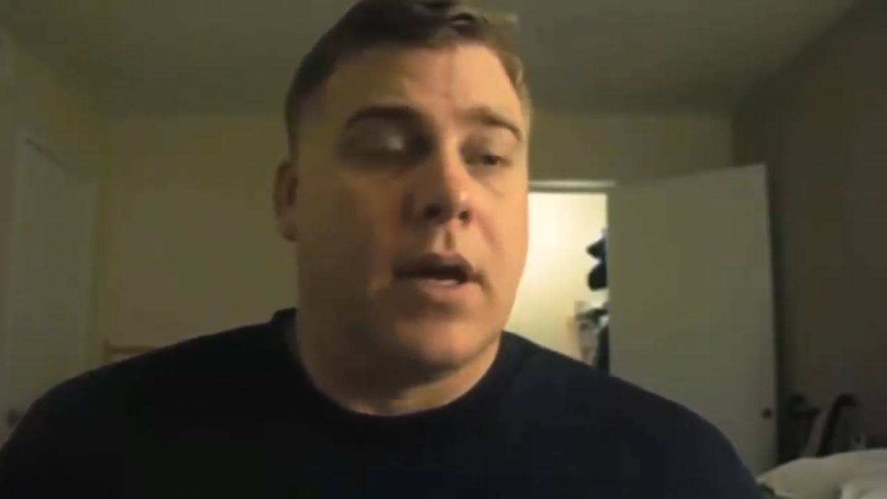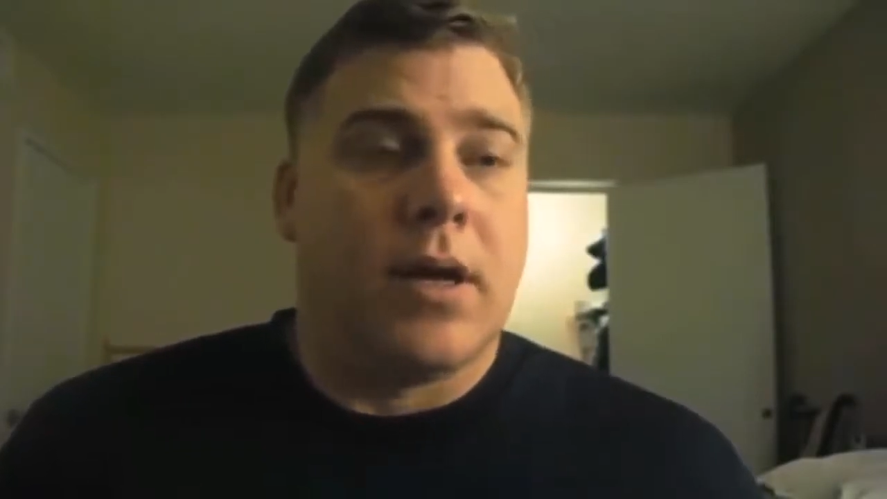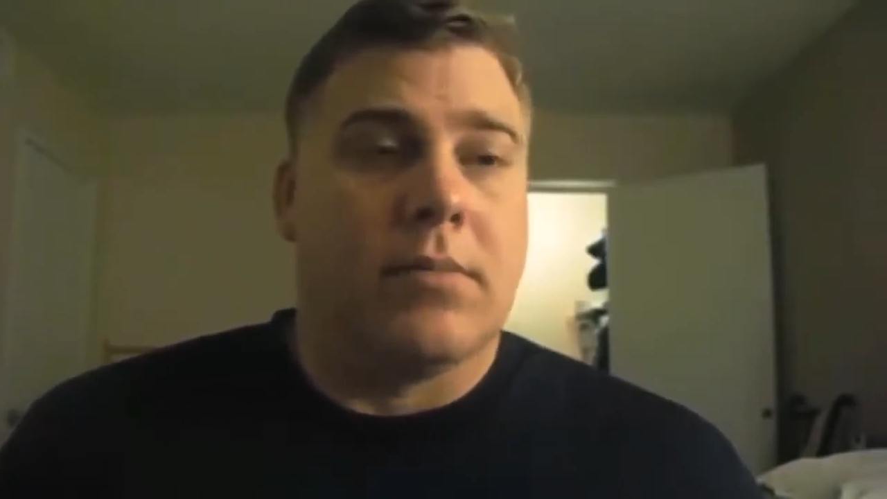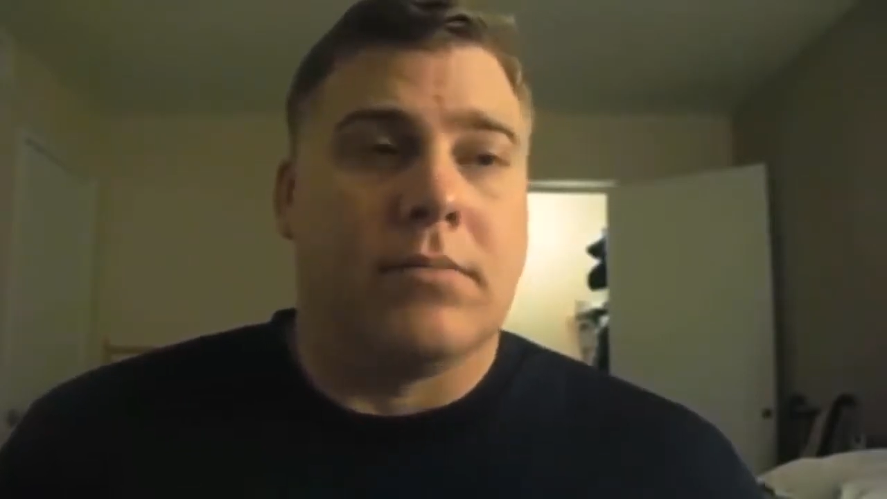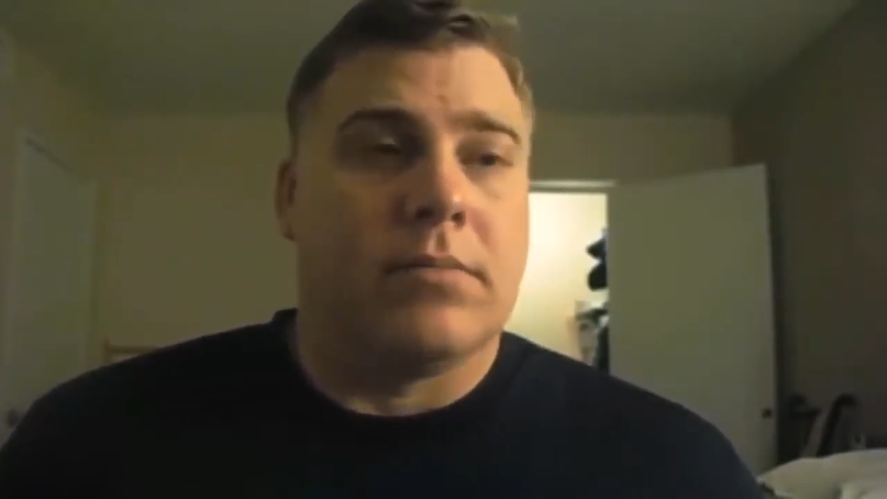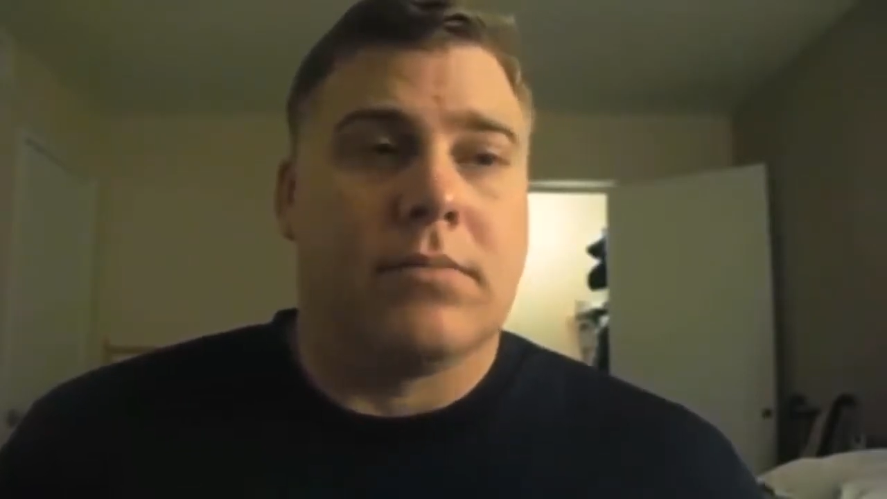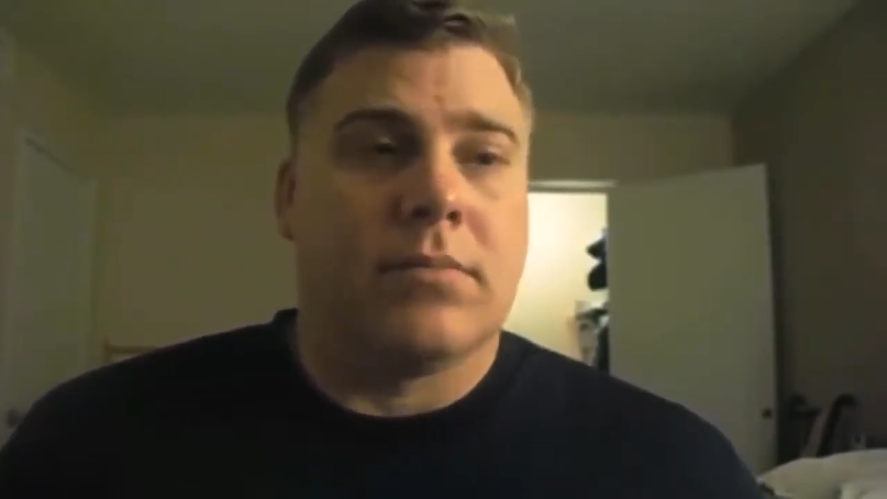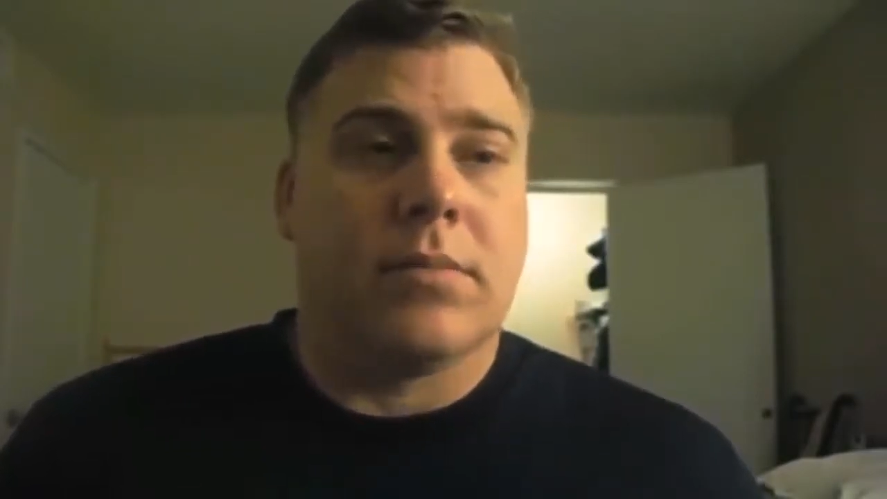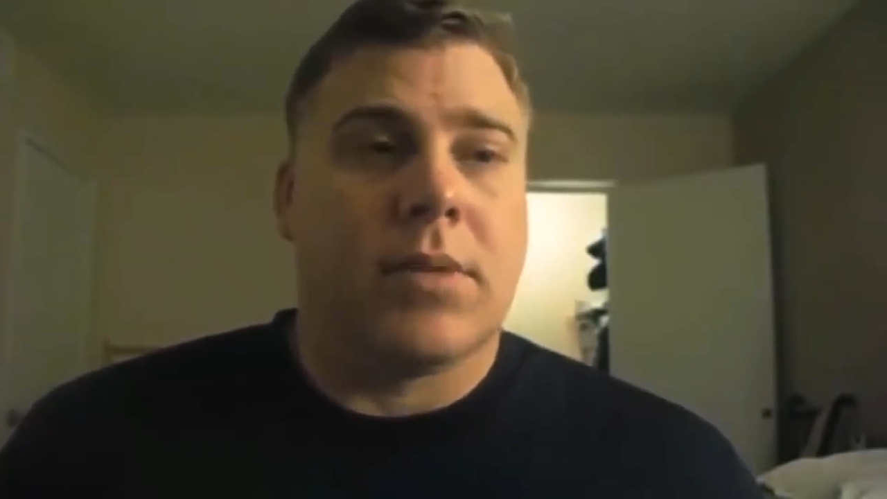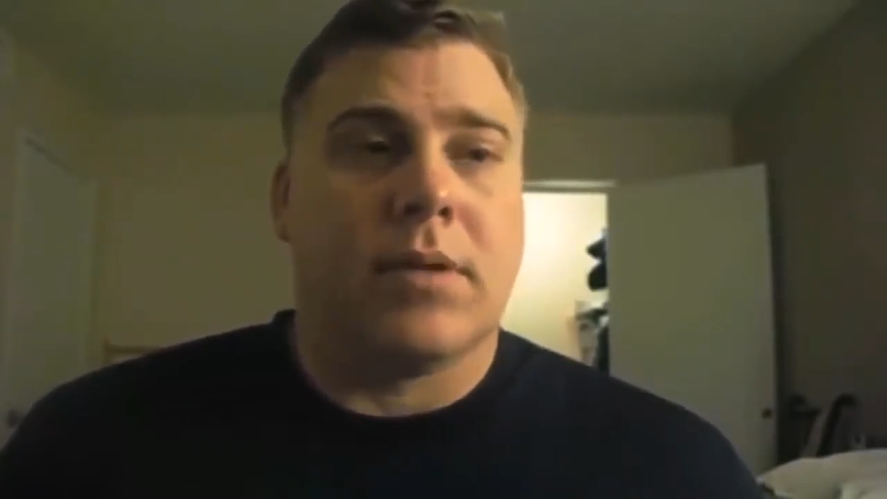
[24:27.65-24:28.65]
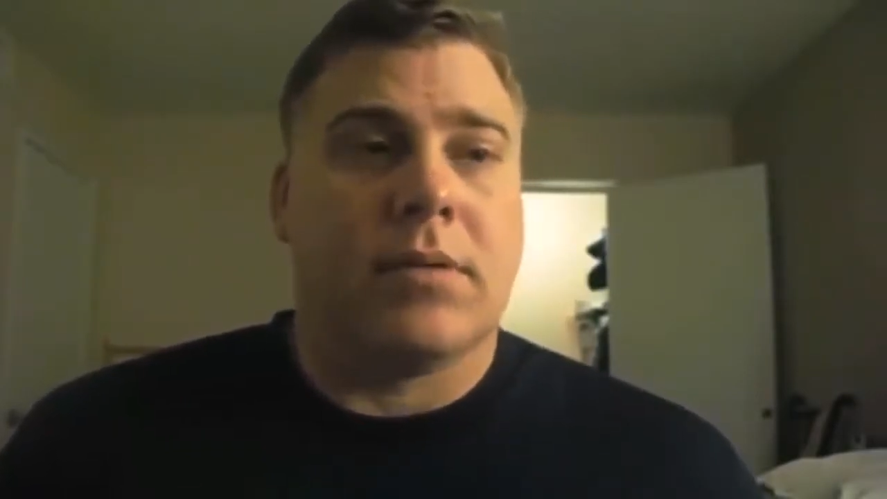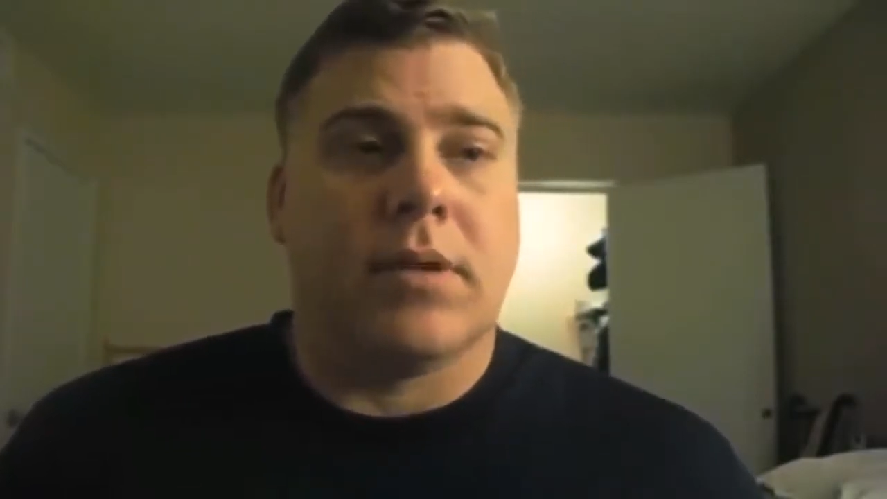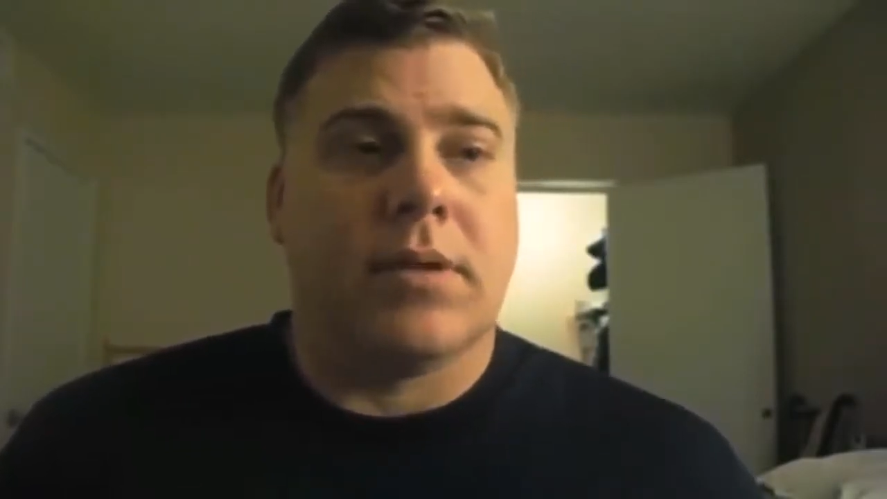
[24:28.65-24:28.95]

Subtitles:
But